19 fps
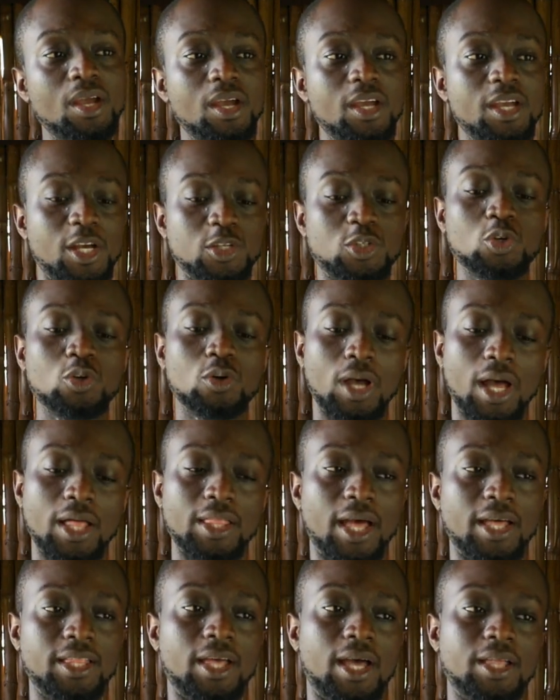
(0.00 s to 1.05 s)
Yeah, so
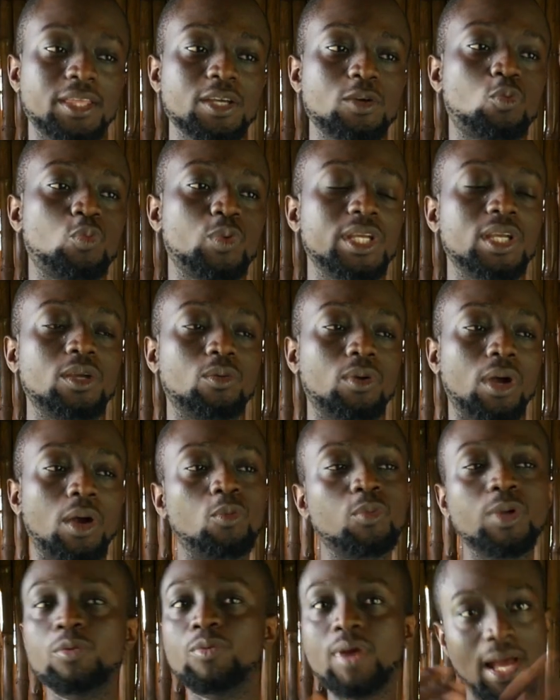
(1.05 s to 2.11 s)
I think
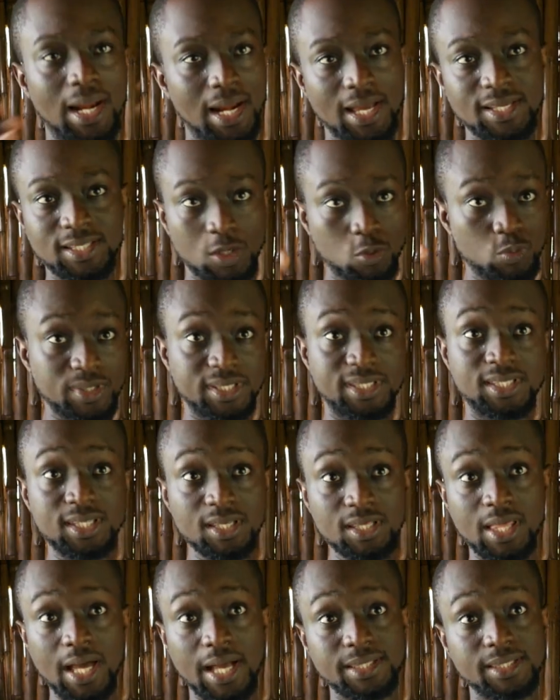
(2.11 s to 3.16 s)
we realize and we see
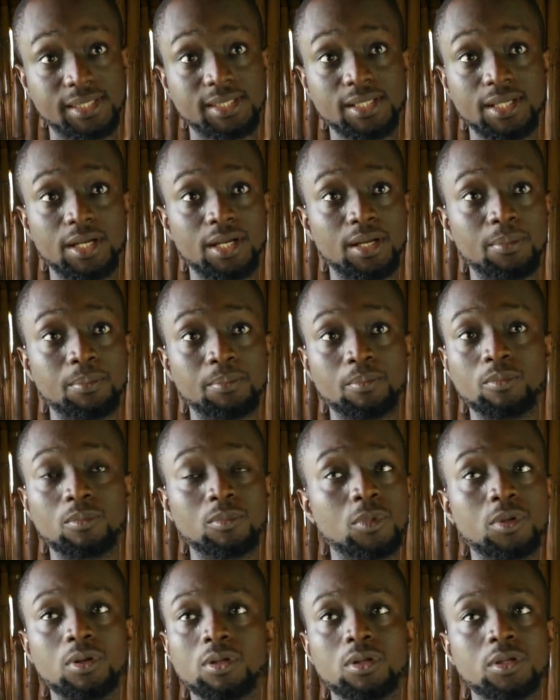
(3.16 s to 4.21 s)
that
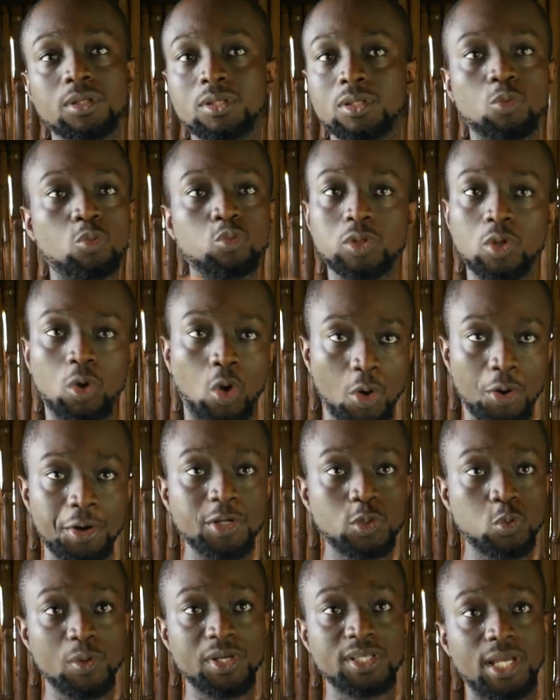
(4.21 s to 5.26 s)
the current
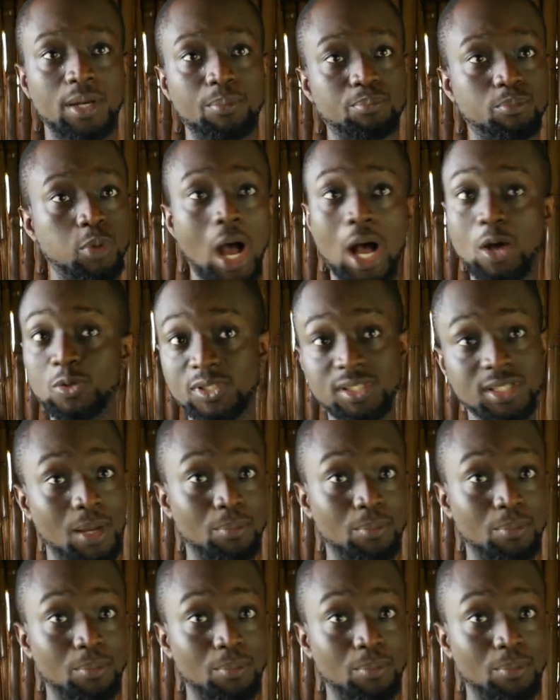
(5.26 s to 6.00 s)
way that houses are